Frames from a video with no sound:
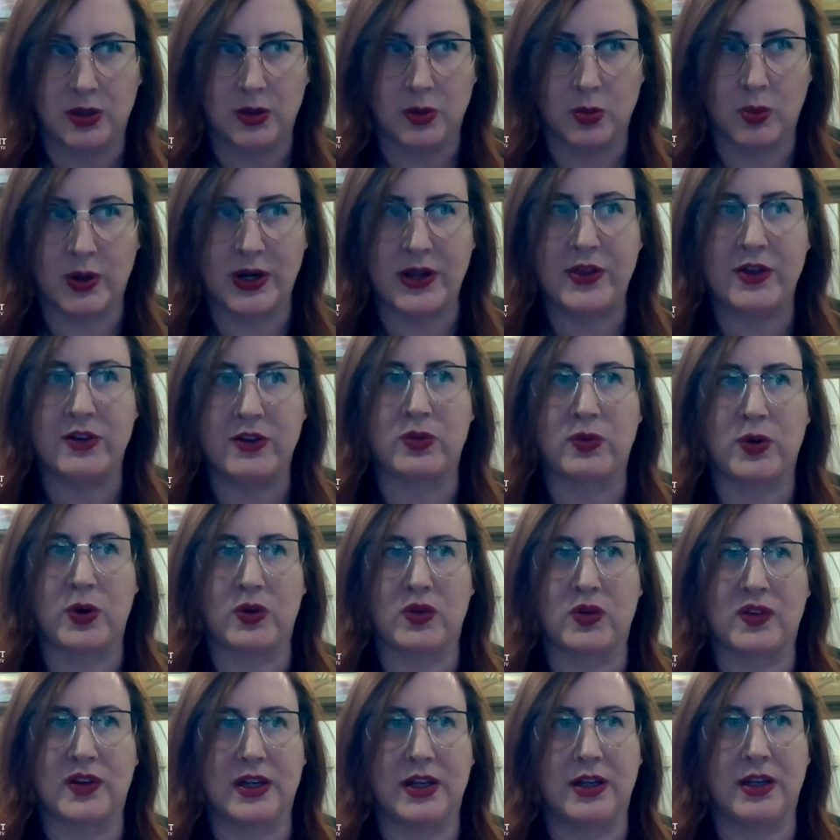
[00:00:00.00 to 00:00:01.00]
what are those
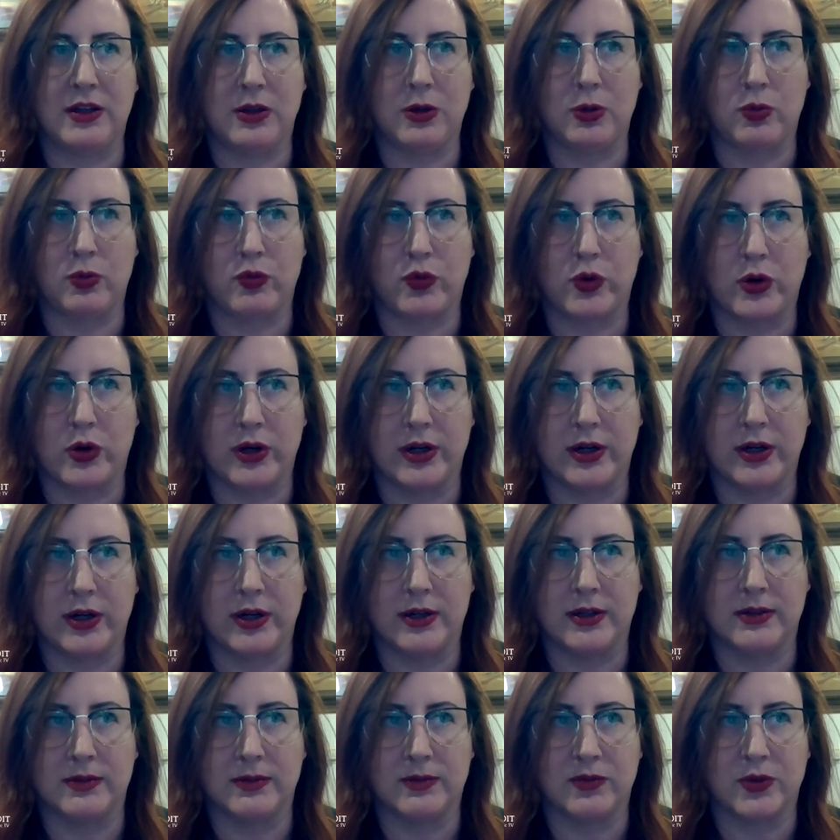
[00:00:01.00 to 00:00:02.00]
folks going to do
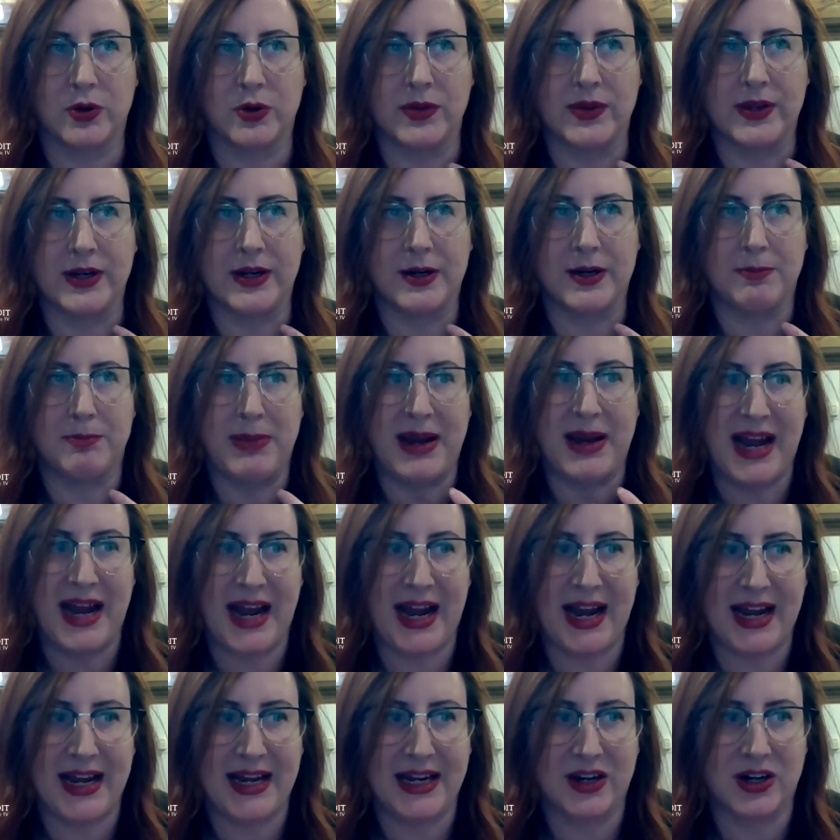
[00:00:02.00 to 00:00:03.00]
for their
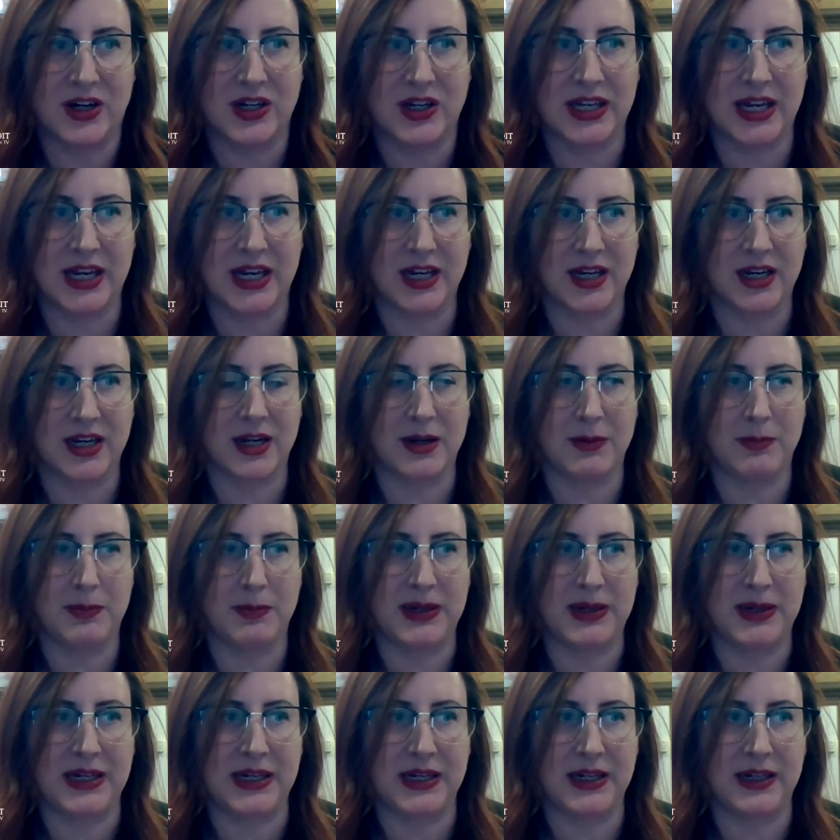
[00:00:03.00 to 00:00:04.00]
pay? Are they going to
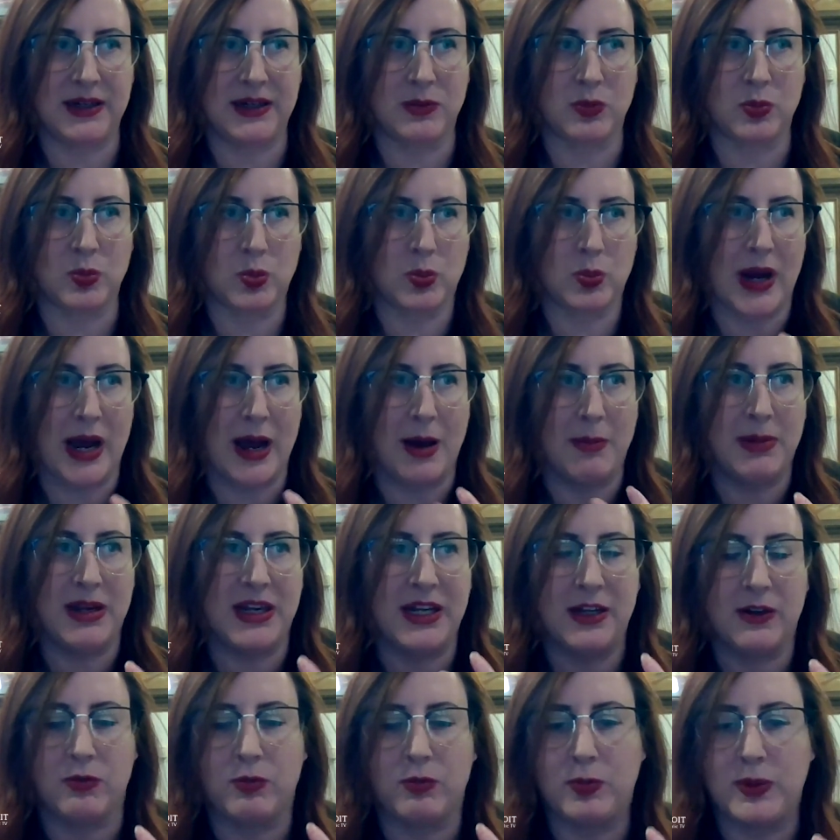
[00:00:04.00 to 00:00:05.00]
be, how
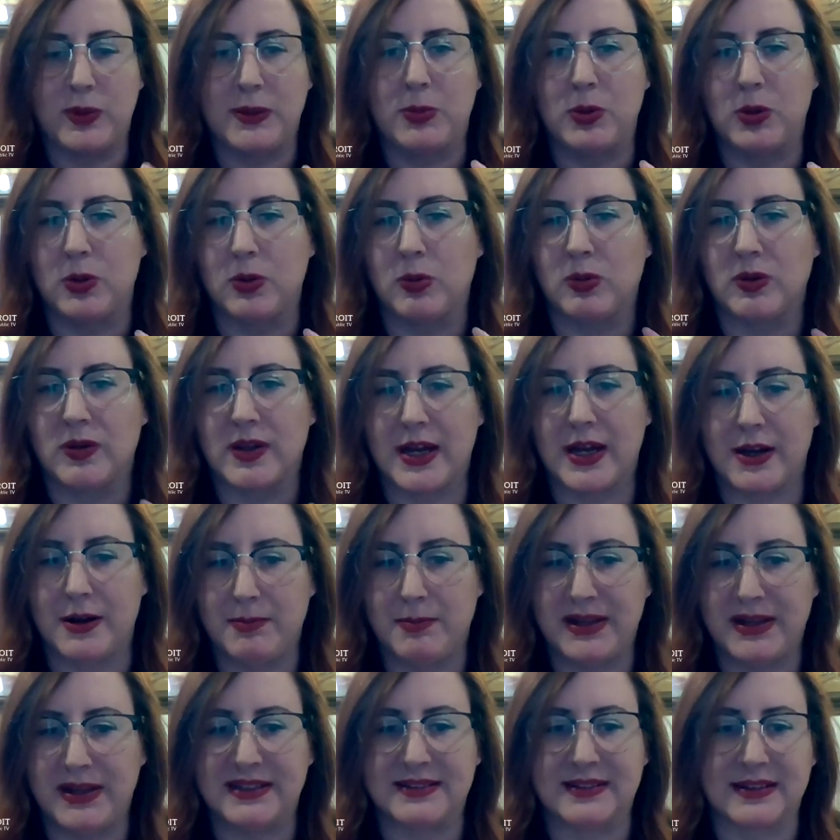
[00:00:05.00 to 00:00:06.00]
many of people who rely on
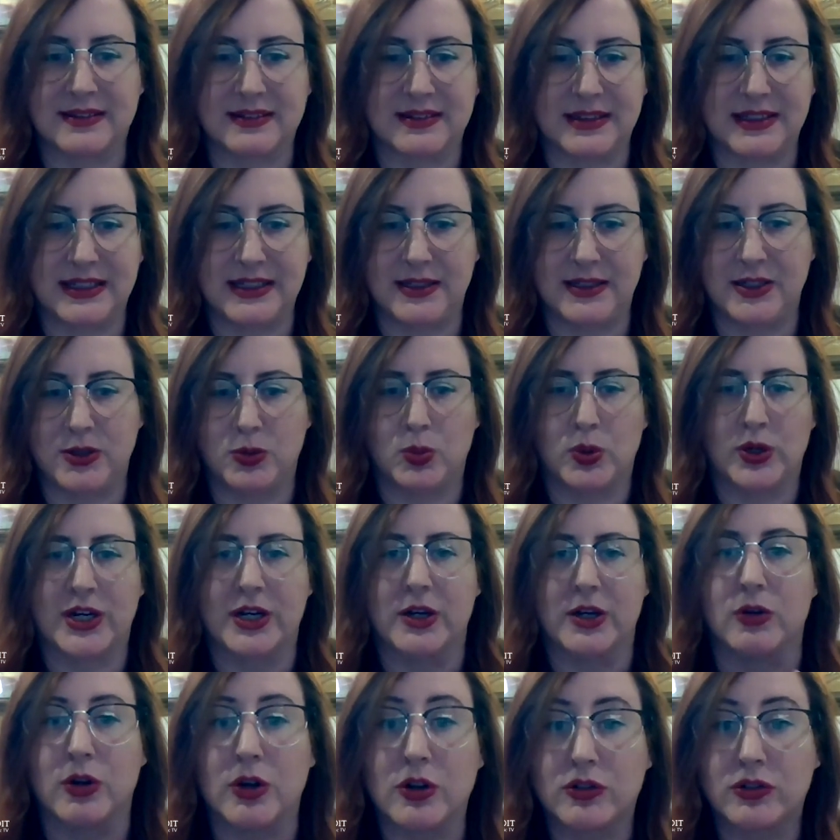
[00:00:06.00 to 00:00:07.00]
buses need to work
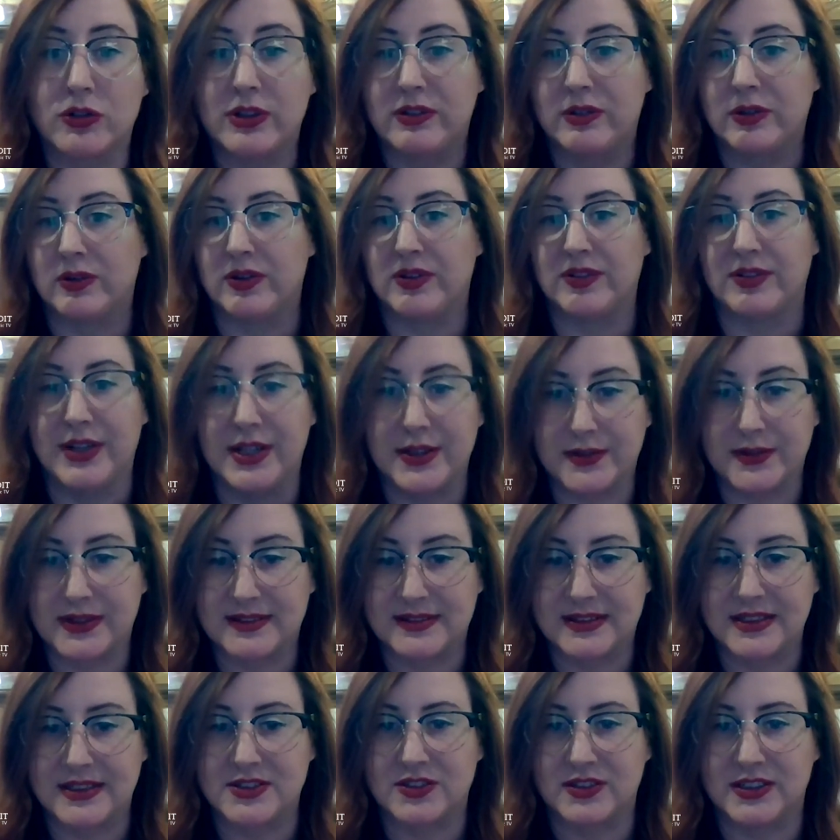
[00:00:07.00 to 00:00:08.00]
in grocery stores and other
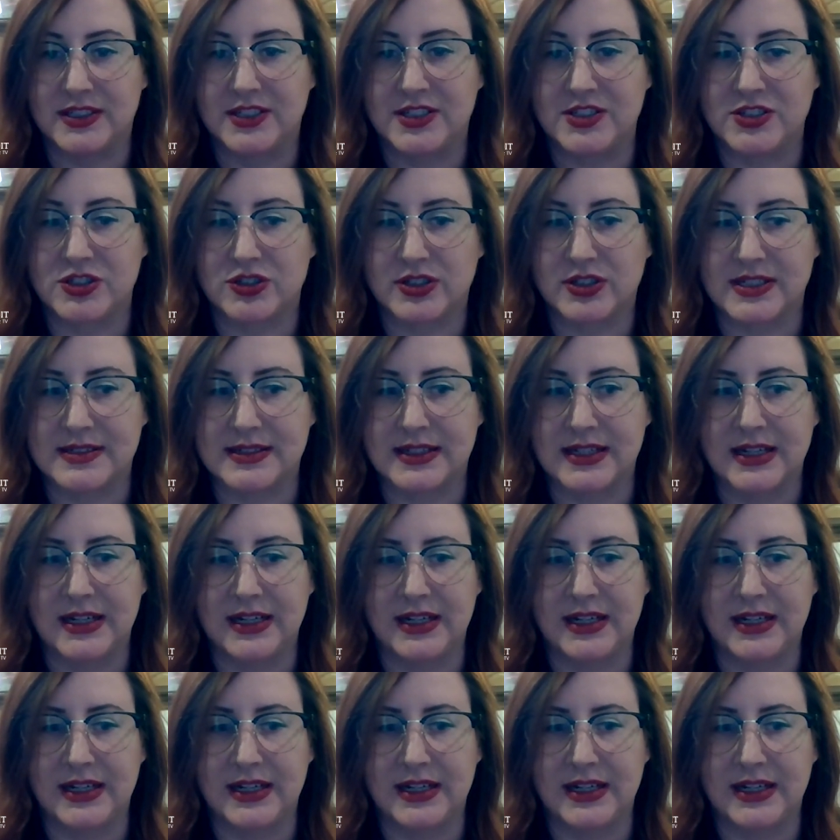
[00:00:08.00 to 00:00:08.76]
essential industries?